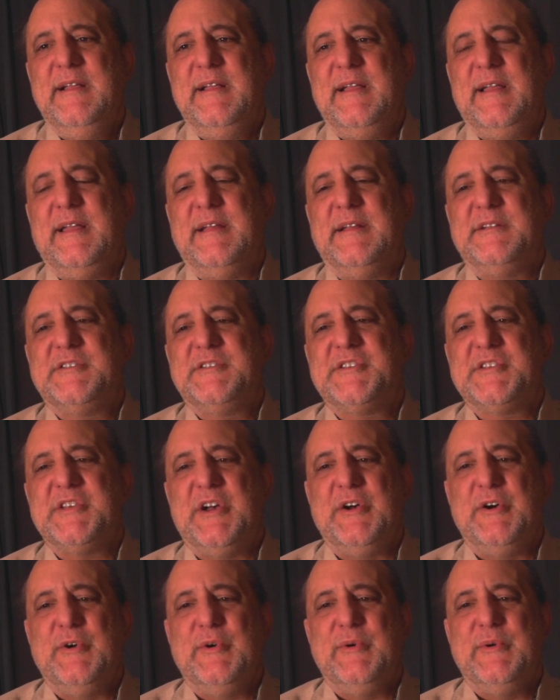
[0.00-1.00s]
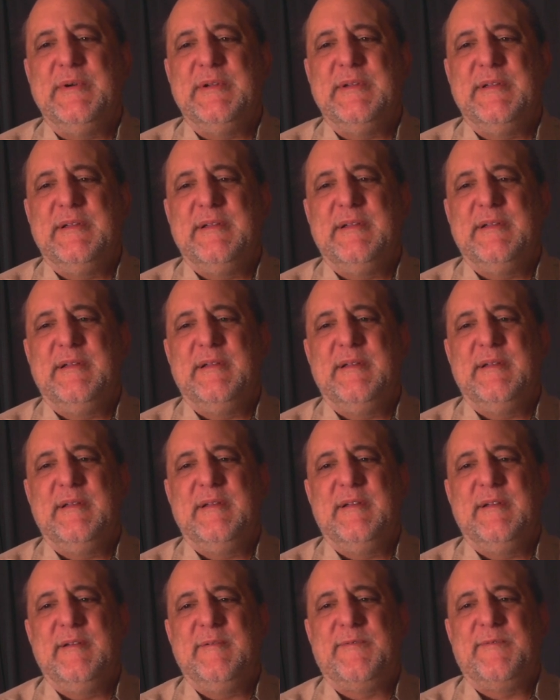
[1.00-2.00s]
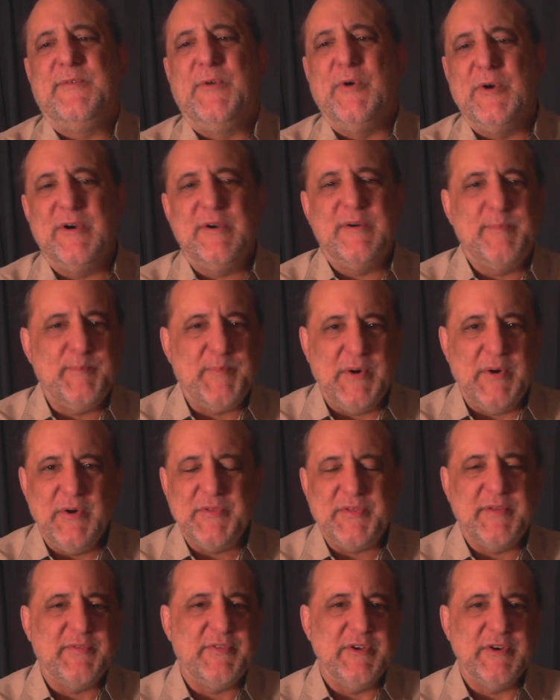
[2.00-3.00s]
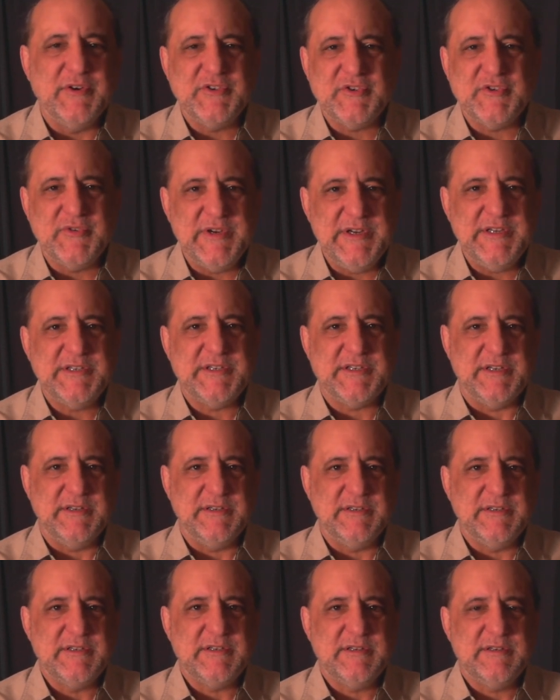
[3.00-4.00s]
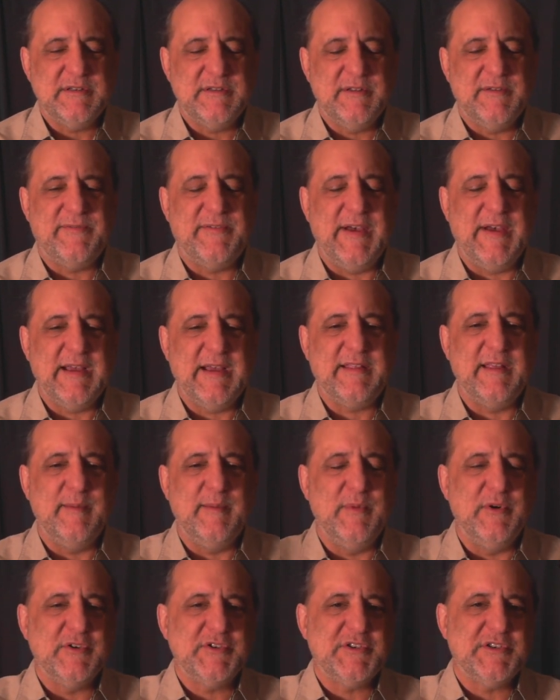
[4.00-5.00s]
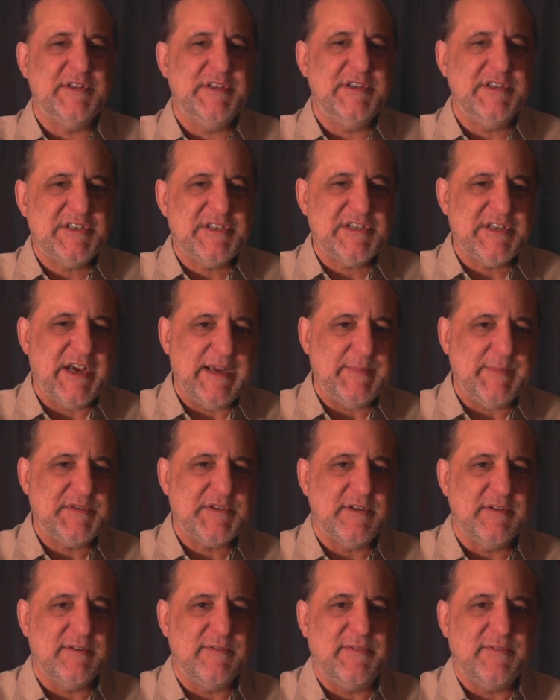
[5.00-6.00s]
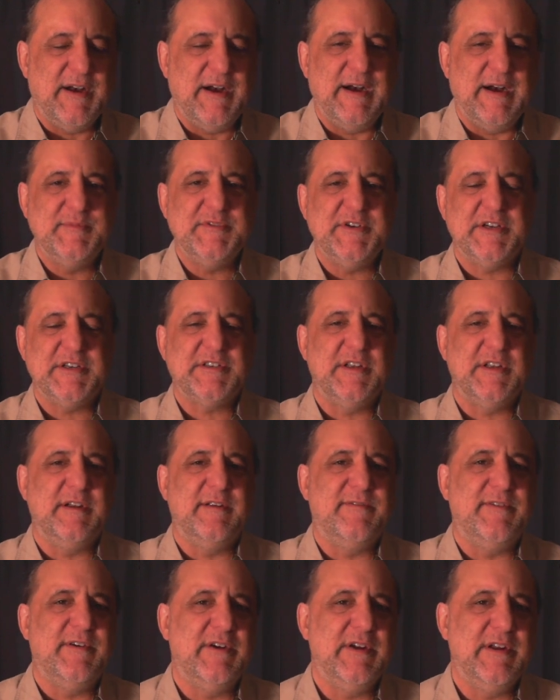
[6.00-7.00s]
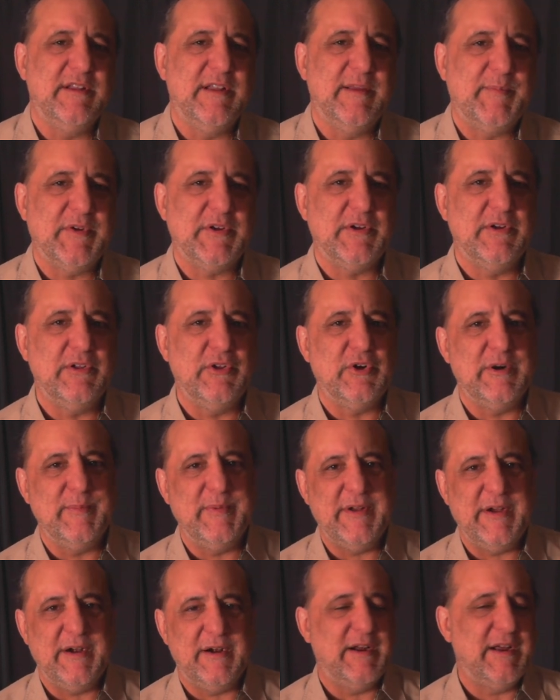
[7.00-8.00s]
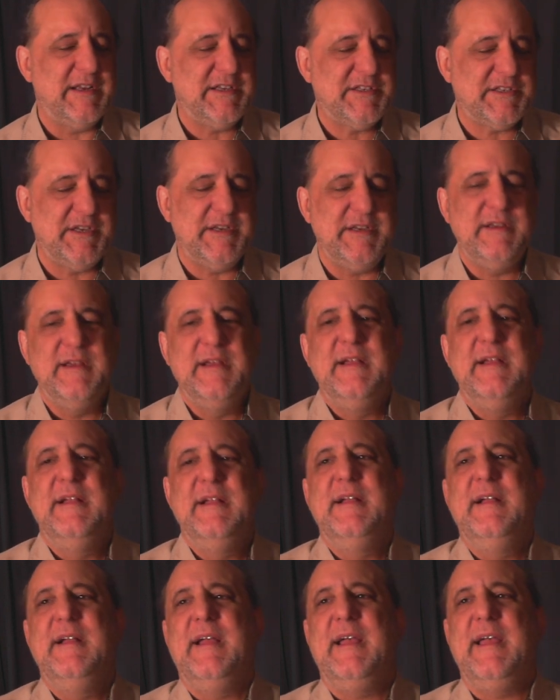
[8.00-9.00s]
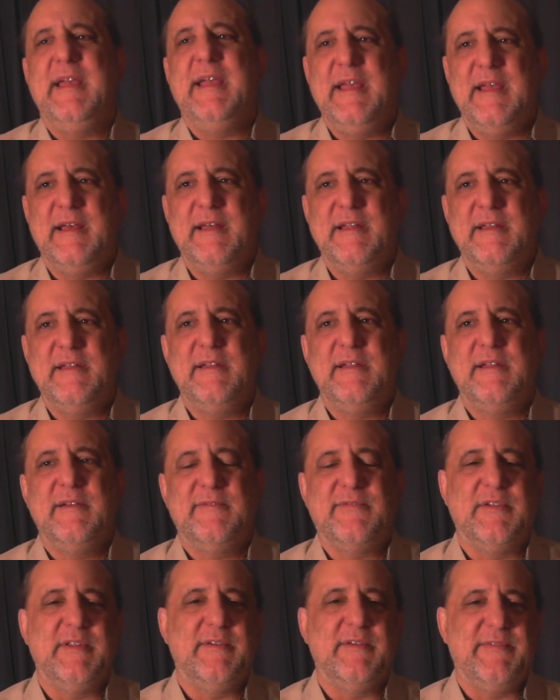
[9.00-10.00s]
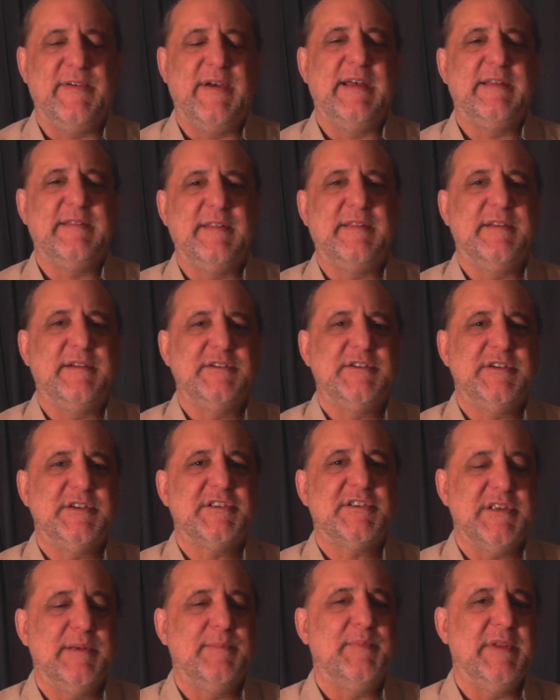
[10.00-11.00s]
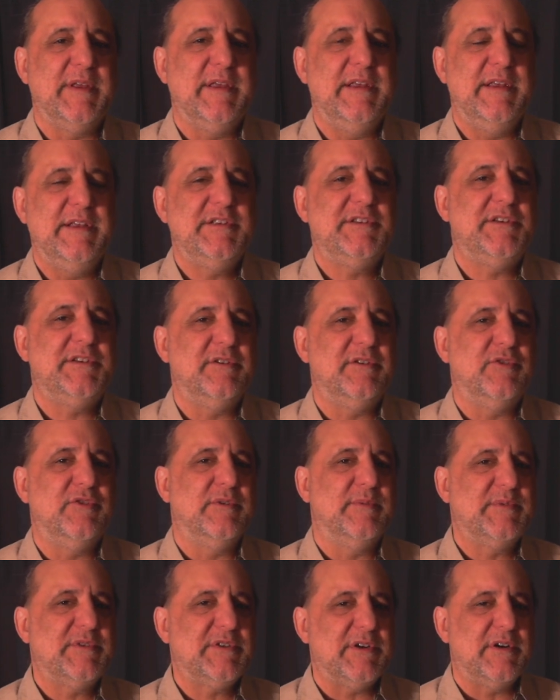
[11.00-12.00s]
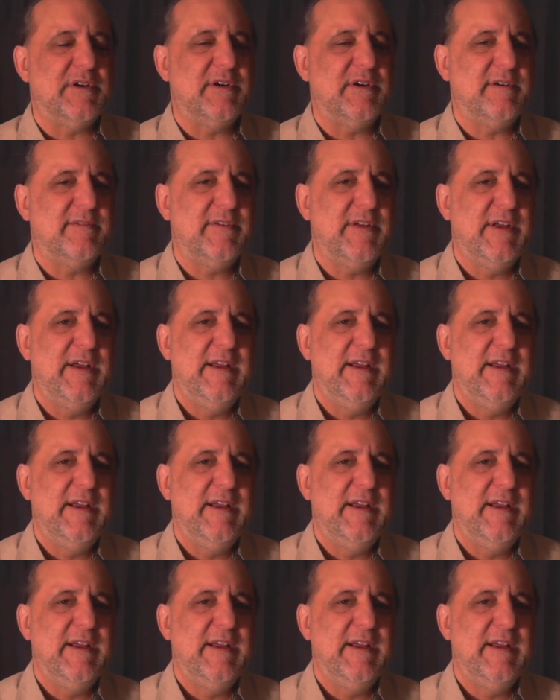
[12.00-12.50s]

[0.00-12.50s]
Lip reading: And so for both of those reasons, the fact that most of these types of objects on a very elliptical orbit are icy, and for the fact that they're just simply easier to observe,